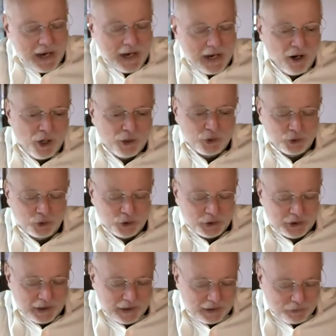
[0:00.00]
also
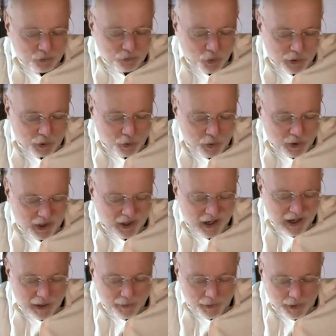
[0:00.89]
just like one quick
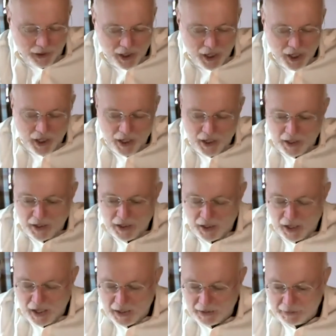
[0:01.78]
comment,
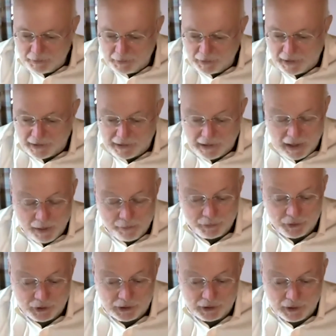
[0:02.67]
like
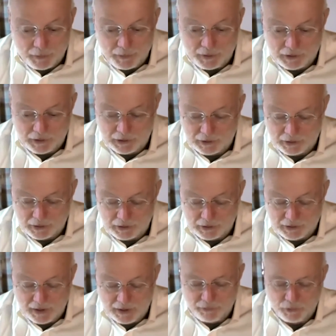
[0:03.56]
I'll be
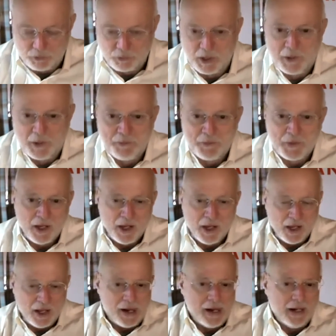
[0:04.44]
67, right?
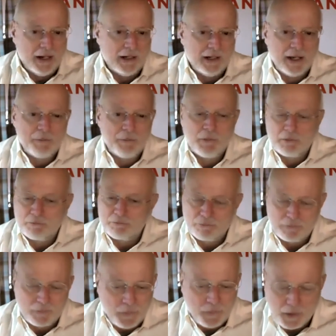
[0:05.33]
And I'm
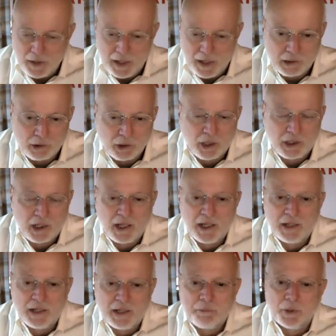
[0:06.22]
not a
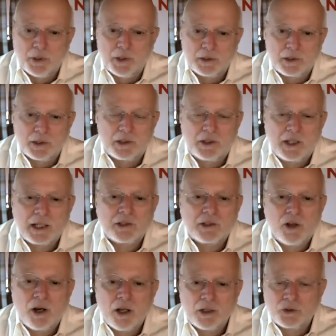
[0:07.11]
Luddite, but the
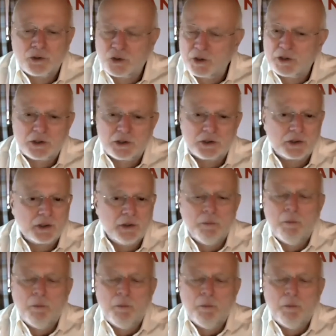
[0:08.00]
technology just